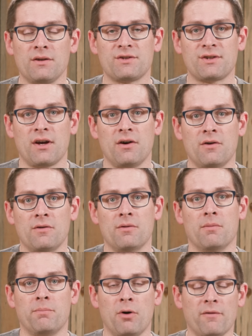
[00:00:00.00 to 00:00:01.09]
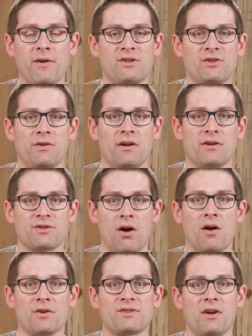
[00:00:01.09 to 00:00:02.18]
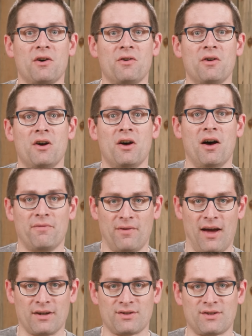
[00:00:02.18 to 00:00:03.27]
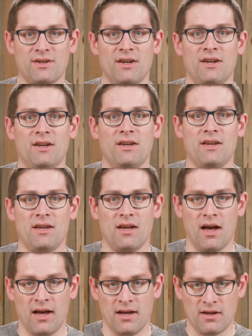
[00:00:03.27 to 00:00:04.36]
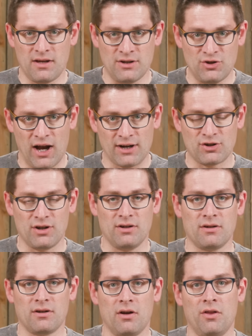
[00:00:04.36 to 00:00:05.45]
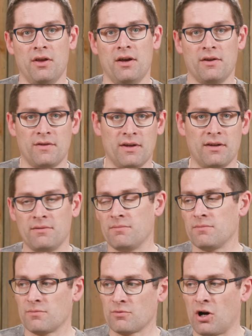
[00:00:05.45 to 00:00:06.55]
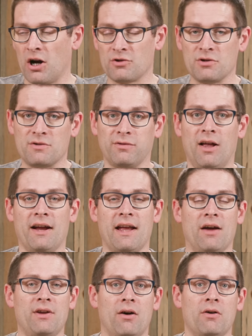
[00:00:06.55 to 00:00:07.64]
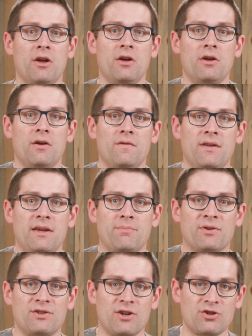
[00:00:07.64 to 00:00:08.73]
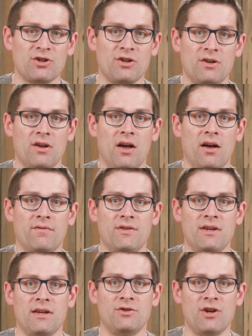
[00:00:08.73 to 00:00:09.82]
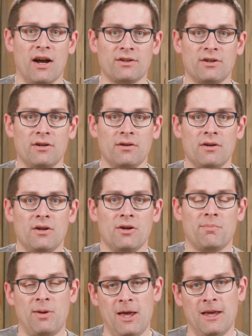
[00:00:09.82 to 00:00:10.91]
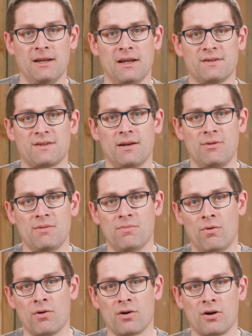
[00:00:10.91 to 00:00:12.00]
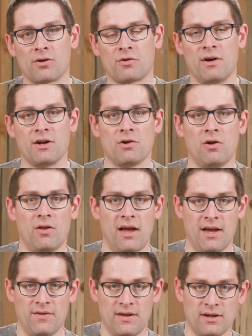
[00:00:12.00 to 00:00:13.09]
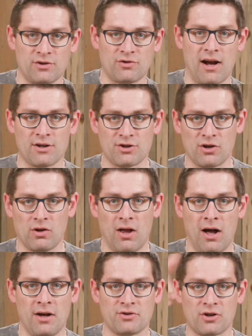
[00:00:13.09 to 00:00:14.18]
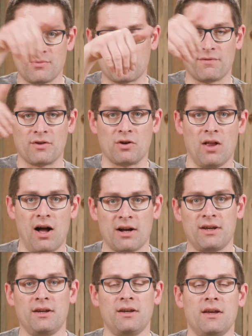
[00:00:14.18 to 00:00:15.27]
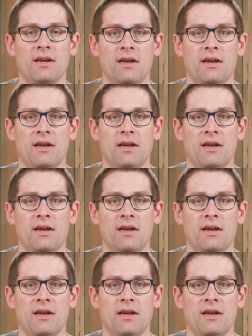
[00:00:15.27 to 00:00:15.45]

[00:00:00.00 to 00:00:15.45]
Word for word: So bolt face clearance also affects uh, ejection, the, the cartridge flying out. Now, the position of the ejector pin is going to be more critical, and the extraction claw in terms of the clocking,